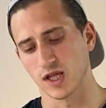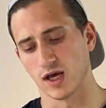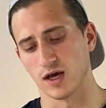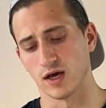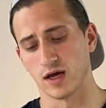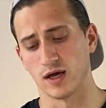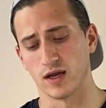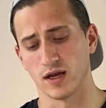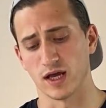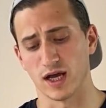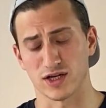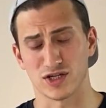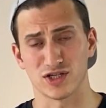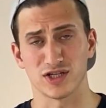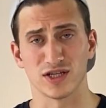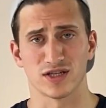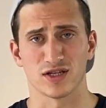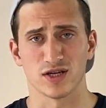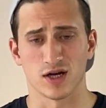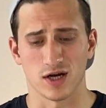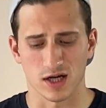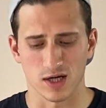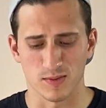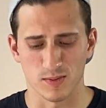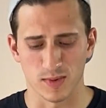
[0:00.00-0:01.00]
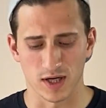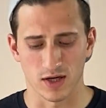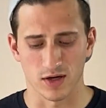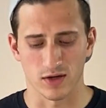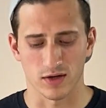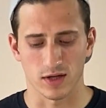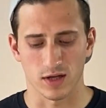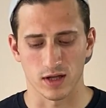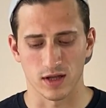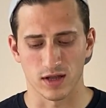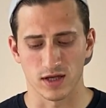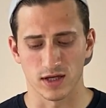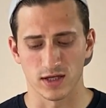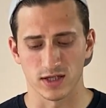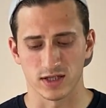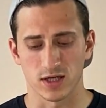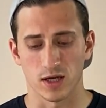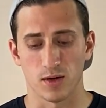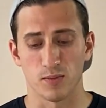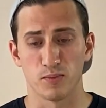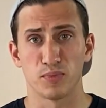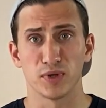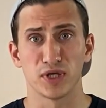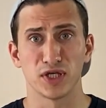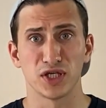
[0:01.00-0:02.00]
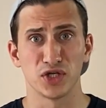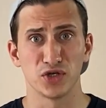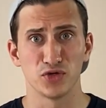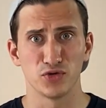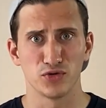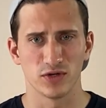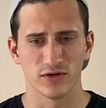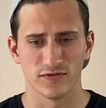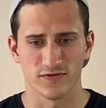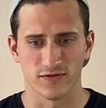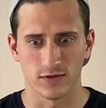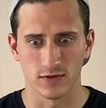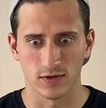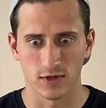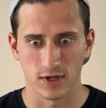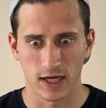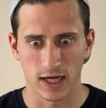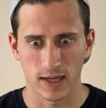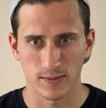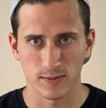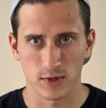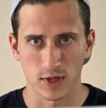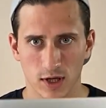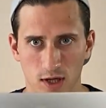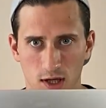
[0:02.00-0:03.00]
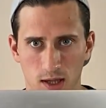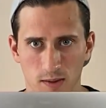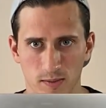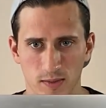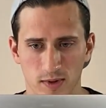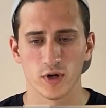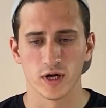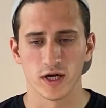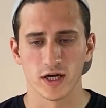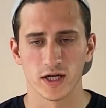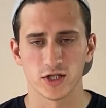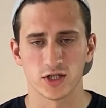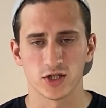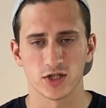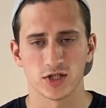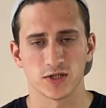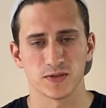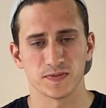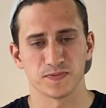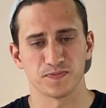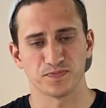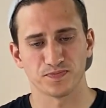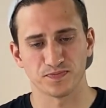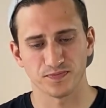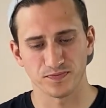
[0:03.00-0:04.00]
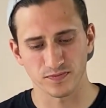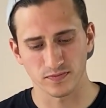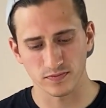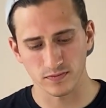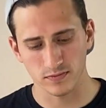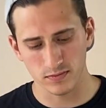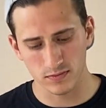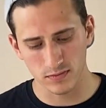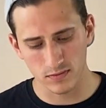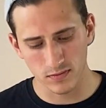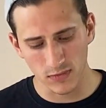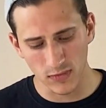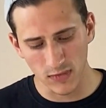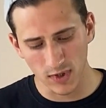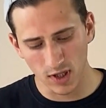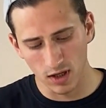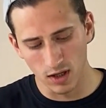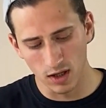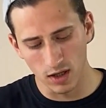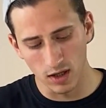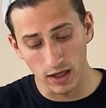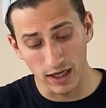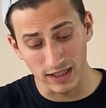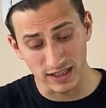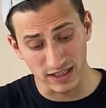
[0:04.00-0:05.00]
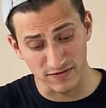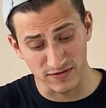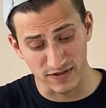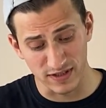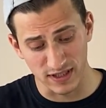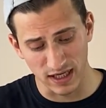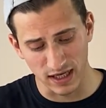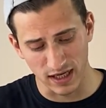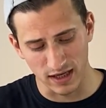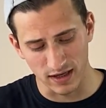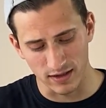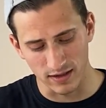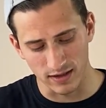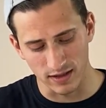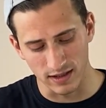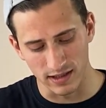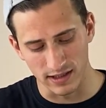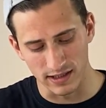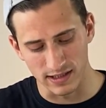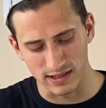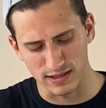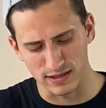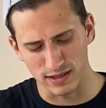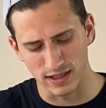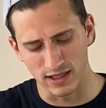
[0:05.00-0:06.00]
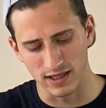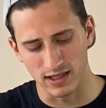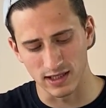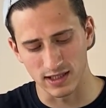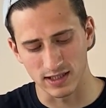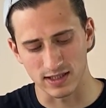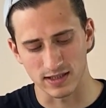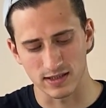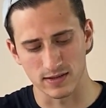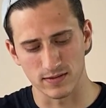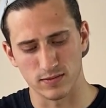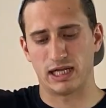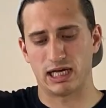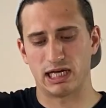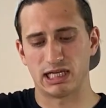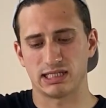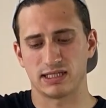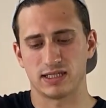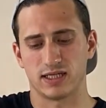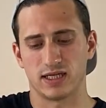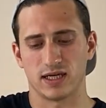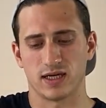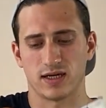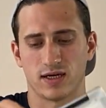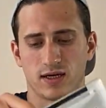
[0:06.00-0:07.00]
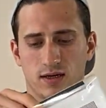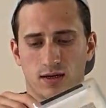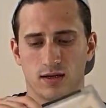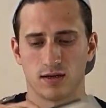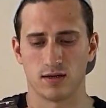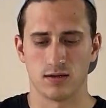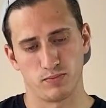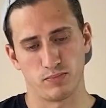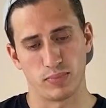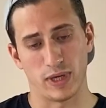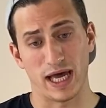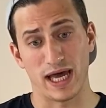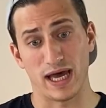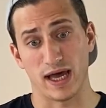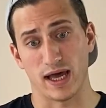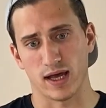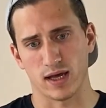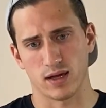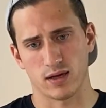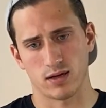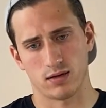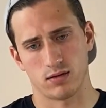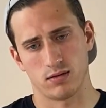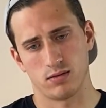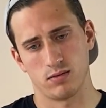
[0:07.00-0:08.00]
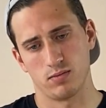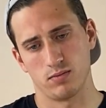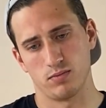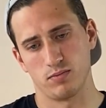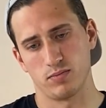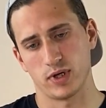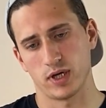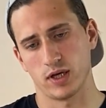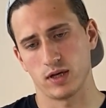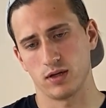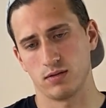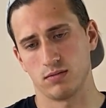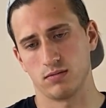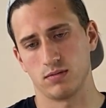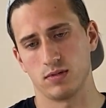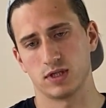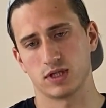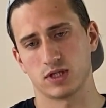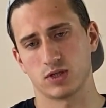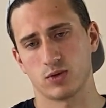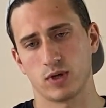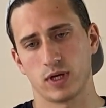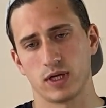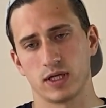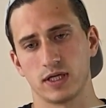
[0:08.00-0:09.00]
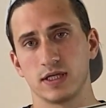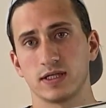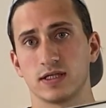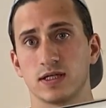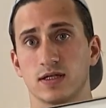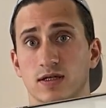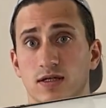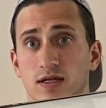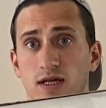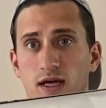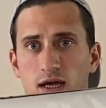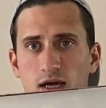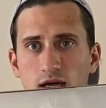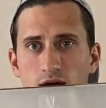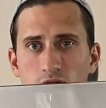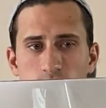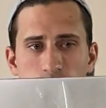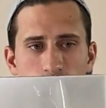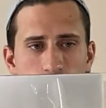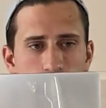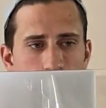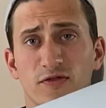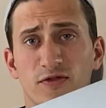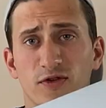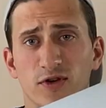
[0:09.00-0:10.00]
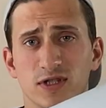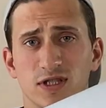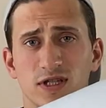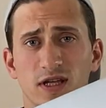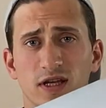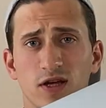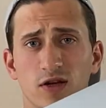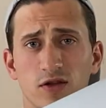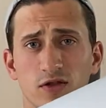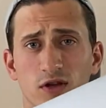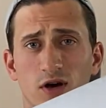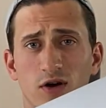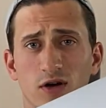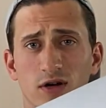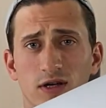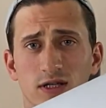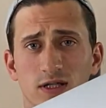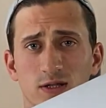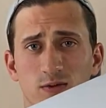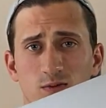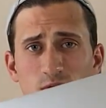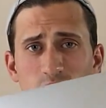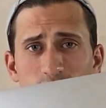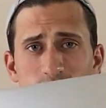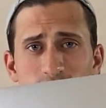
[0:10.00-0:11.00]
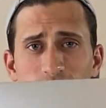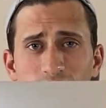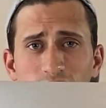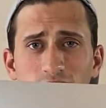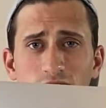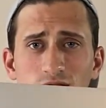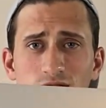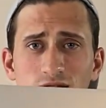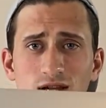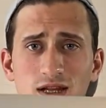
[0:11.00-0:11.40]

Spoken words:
and actually talk about this beautiful laptop, which, as I've said, is in this plastic bag, but it's quite easy to take out. The first thing you'll notice when you take out